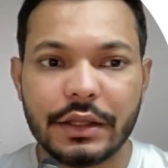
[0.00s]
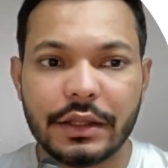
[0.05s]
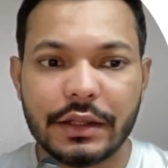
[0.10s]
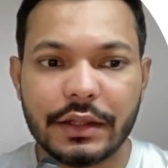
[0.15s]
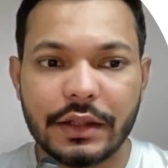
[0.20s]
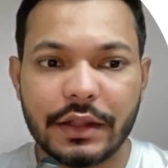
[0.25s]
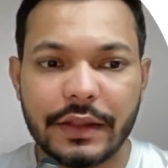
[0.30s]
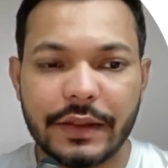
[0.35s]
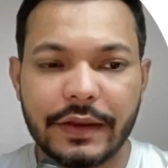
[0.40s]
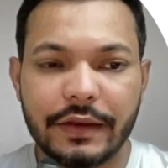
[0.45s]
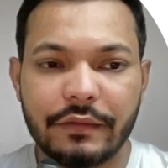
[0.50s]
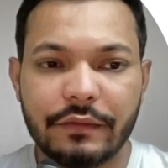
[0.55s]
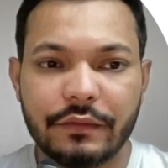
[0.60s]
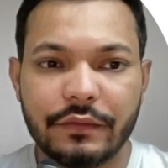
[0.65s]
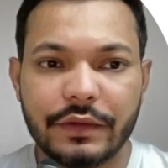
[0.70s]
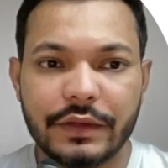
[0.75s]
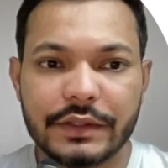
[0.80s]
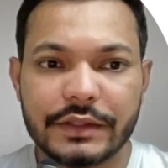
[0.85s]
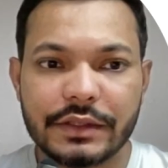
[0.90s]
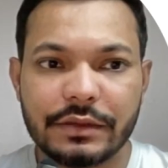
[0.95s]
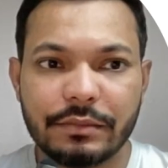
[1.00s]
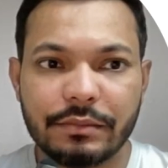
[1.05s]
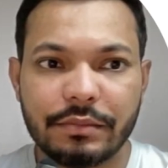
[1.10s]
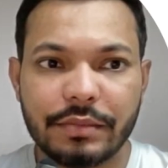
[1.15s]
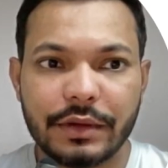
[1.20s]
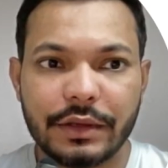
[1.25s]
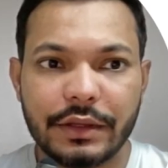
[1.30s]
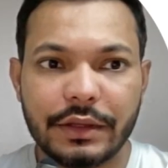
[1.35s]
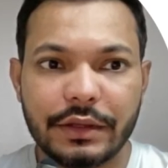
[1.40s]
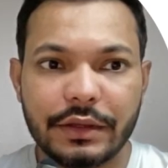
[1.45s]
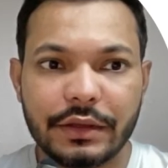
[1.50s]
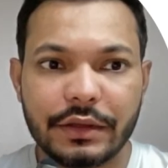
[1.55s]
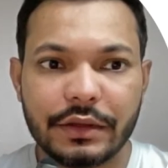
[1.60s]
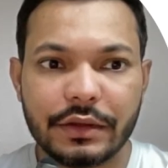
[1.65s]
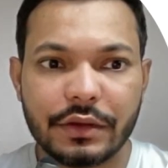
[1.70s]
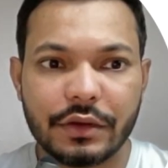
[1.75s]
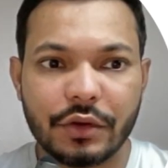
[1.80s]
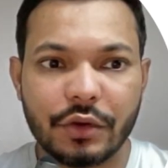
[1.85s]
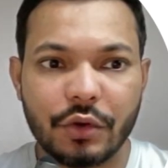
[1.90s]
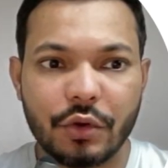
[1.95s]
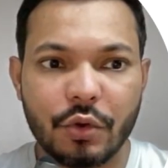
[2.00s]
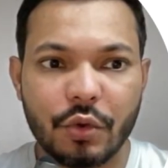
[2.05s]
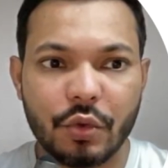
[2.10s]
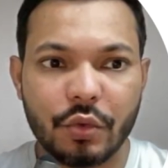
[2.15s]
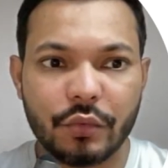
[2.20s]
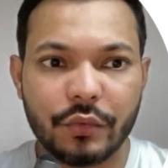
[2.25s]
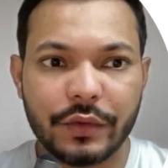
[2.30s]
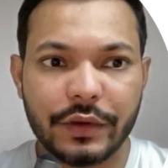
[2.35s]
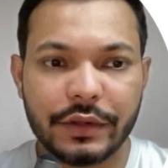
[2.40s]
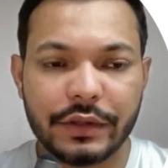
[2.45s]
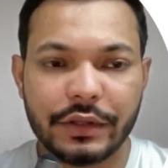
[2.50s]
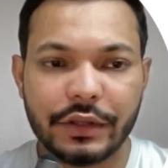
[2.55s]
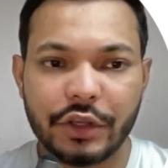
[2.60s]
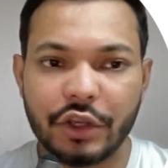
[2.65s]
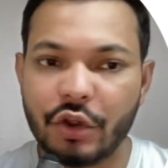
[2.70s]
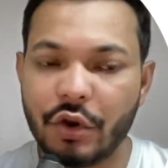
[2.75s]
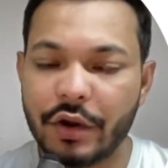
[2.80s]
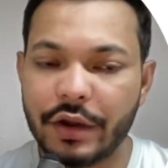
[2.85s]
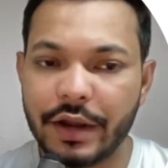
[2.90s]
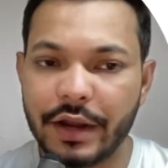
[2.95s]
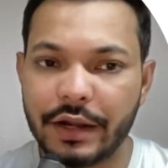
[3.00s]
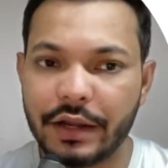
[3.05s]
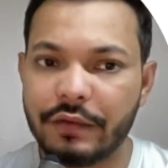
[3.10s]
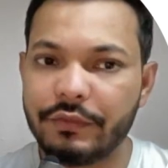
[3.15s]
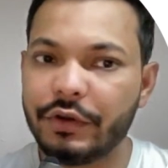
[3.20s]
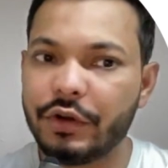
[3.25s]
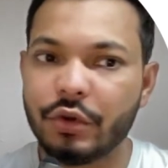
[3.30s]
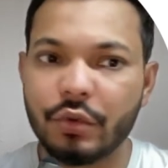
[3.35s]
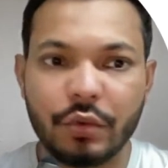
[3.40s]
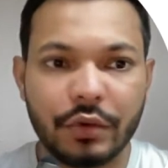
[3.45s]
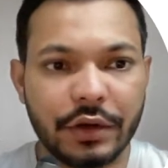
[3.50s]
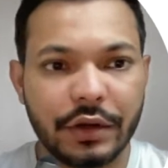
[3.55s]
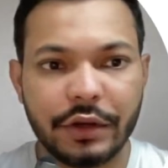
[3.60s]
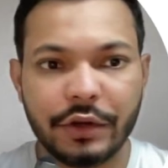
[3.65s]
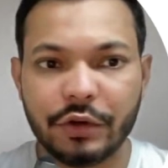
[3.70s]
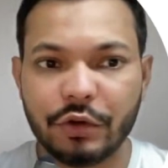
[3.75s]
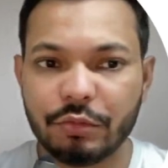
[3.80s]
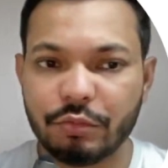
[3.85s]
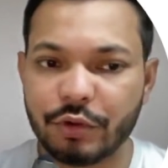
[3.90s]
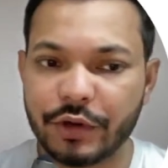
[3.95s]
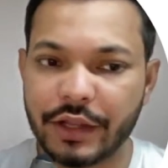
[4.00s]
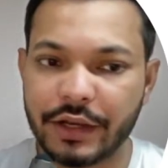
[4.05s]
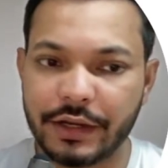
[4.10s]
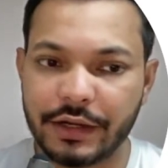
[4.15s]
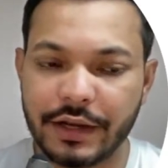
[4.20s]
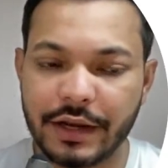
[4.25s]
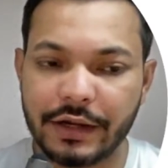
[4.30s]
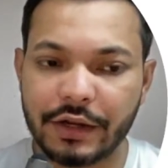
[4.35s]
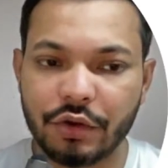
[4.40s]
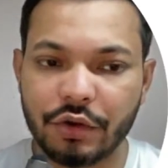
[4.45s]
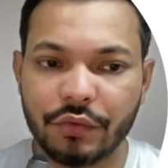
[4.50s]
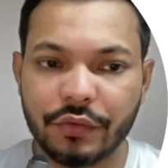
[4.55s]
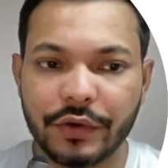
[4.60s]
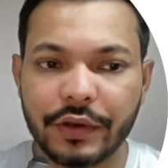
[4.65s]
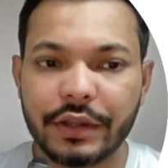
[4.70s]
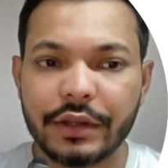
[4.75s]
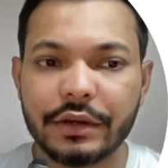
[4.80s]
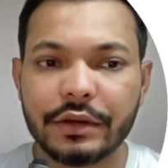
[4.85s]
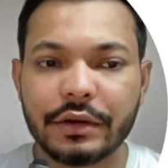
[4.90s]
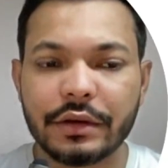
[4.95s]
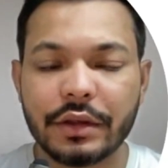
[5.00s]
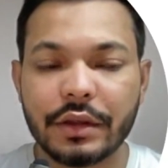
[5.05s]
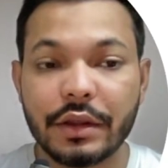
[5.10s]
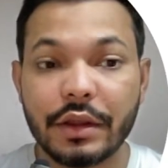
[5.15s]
Then we simply go with your data. We don't need to put any data over here.